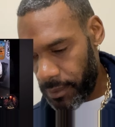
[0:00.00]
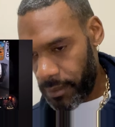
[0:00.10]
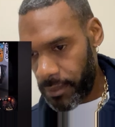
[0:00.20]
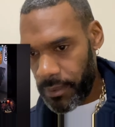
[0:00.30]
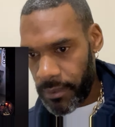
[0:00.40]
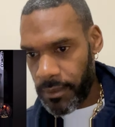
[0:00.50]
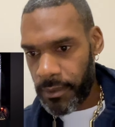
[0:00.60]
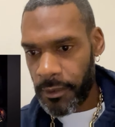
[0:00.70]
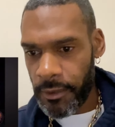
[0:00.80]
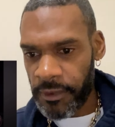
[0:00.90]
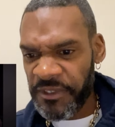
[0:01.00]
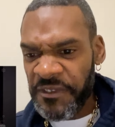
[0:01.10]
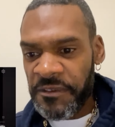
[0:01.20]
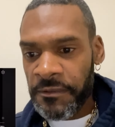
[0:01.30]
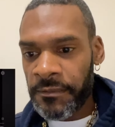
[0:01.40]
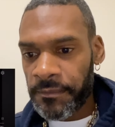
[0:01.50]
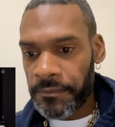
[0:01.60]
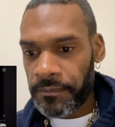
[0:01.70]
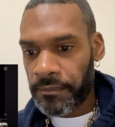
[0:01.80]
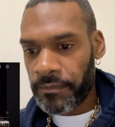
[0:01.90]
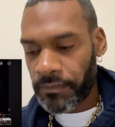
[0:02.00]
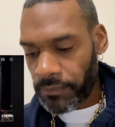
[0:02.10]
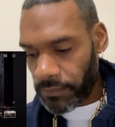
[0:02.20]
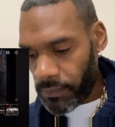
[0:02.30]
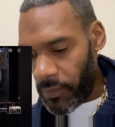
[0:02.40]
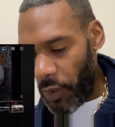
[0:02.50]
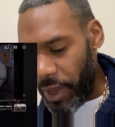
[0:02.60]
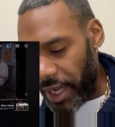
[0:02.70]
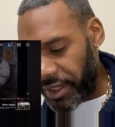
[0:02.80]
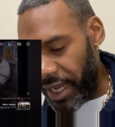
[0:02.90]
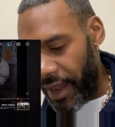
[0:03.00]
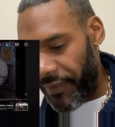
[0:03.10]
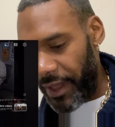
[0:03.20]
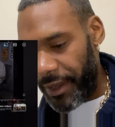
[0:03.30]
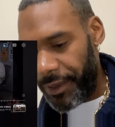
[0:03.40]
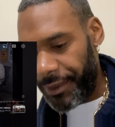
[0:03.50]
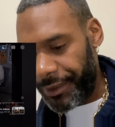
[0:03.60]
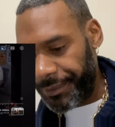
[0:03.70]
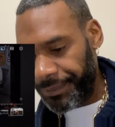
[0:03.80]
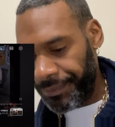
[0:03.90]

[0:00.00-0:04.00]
Shut up, nigga. We actually have that. Hold on.